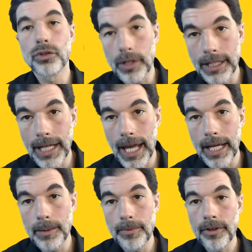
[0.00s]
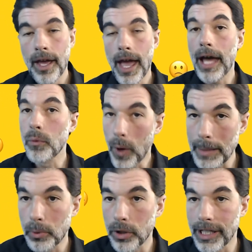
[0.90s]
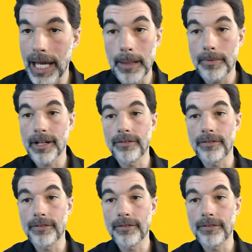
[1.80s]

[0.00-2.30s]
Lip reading: grid games, and whiteboard games.